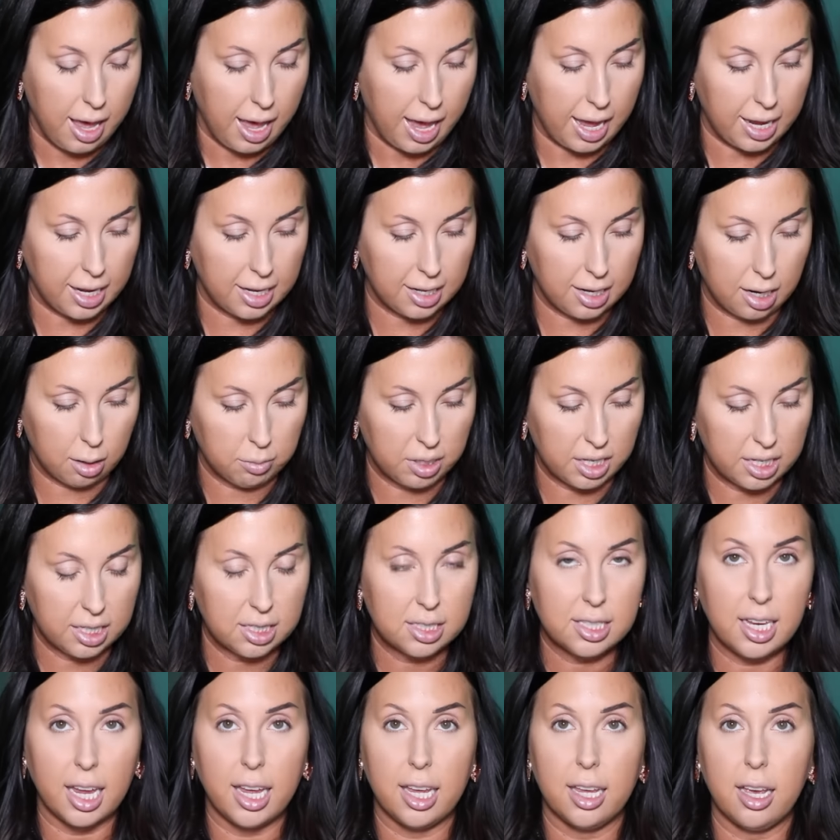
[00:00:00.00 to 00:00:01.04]
and I'm
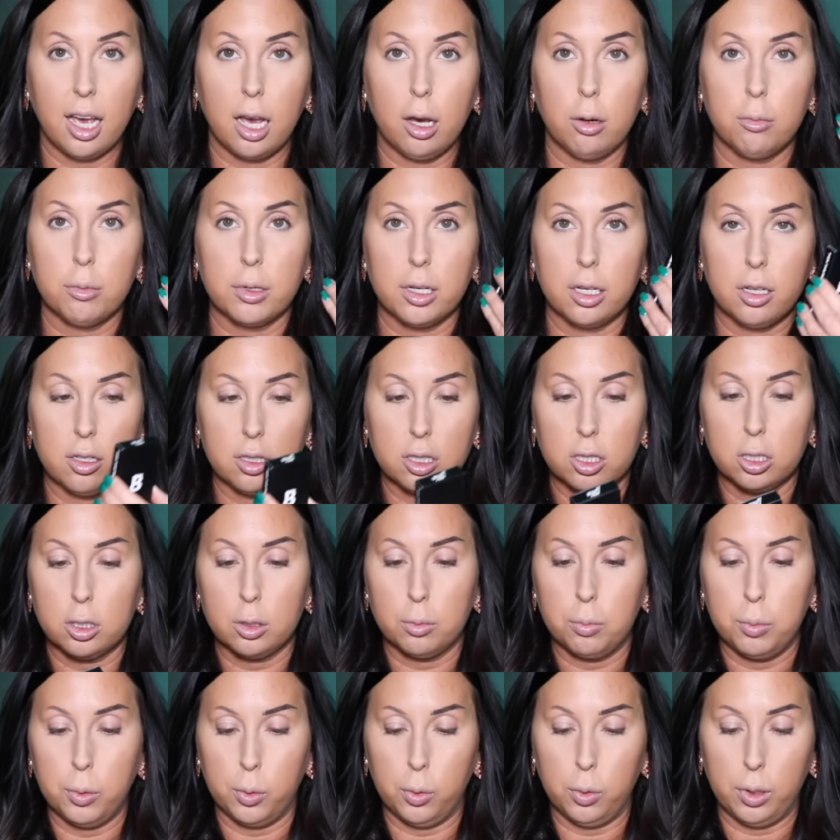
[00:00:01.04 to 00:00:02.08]
gonna take up
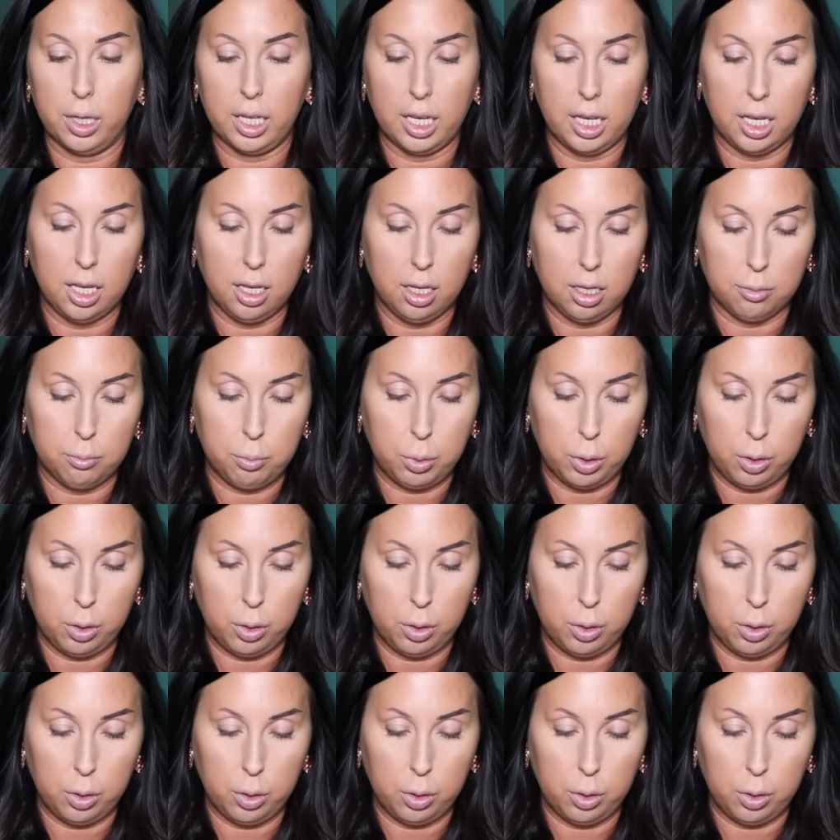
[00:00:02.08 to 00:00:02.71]
spoolie.